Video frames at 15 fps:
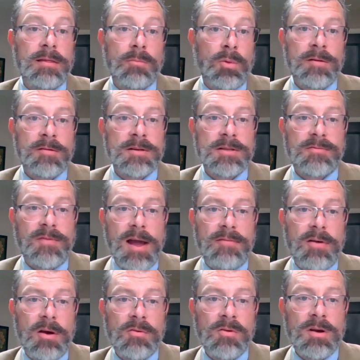whether it's
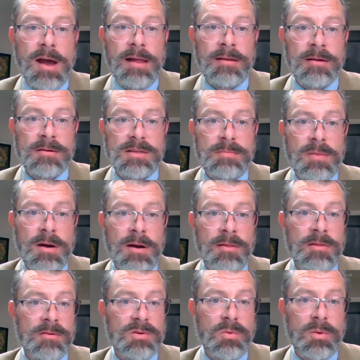$500 a
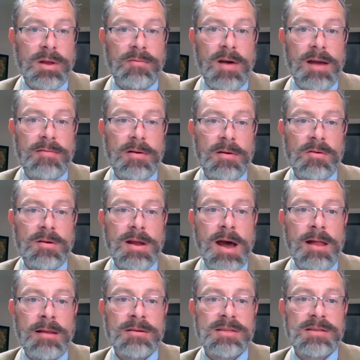month or
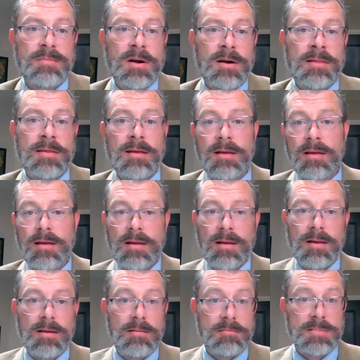$2,500 a month,
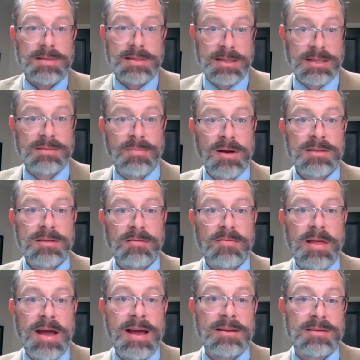6 months
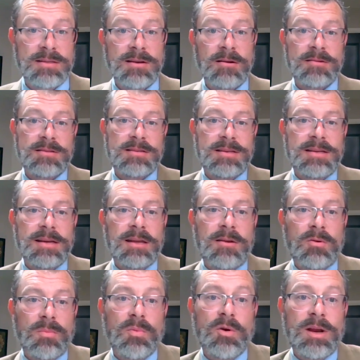of that starts to dig
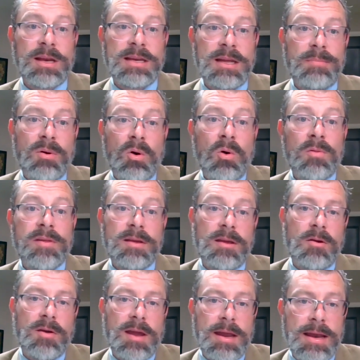you a pretty deep hole that
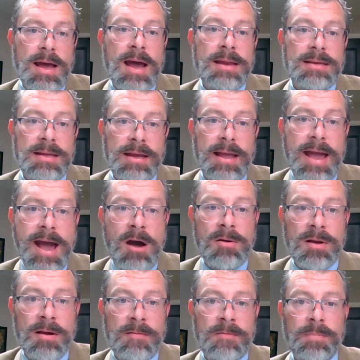you cannot dig
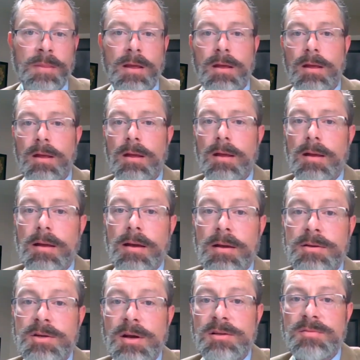out of. A
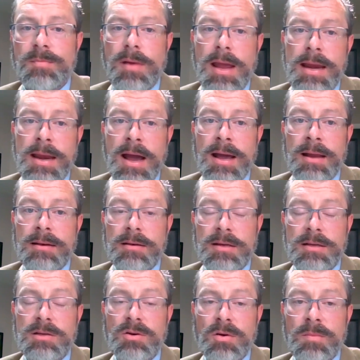judge may not
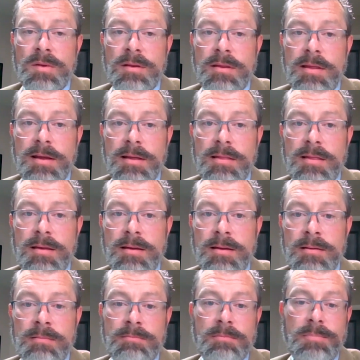determine that
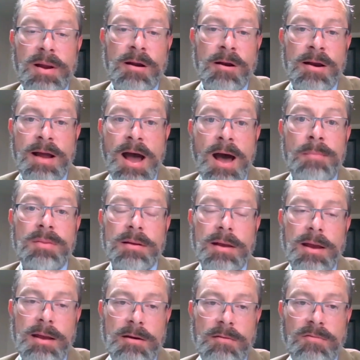the parent
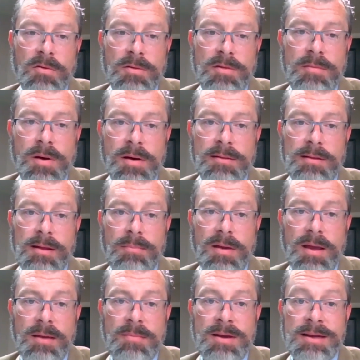obligated for the monthly
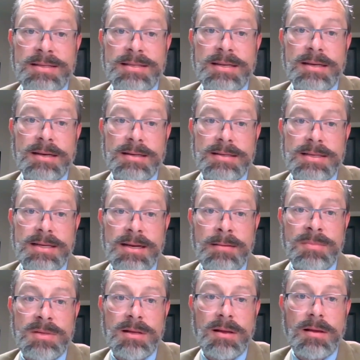payment is in
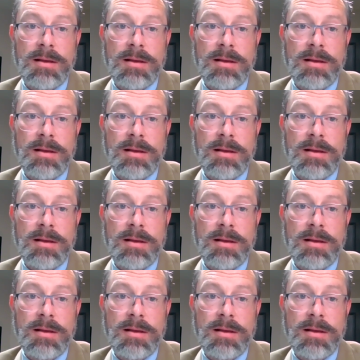contempt.